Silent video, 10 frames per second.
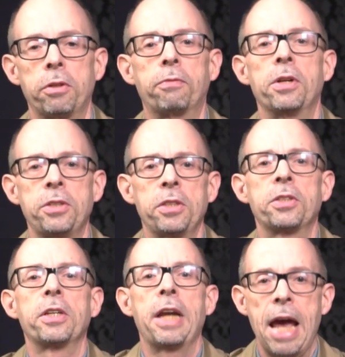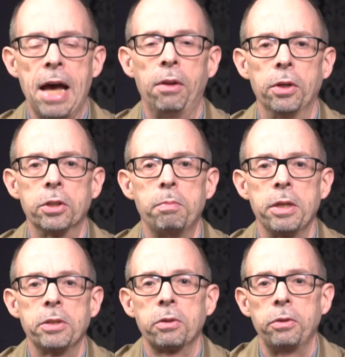or the Franciscan Atlas,
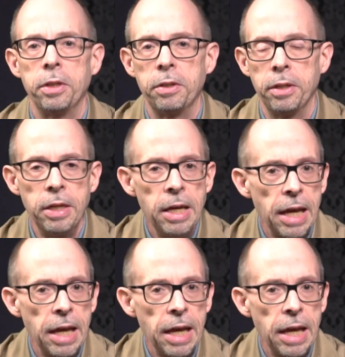basically the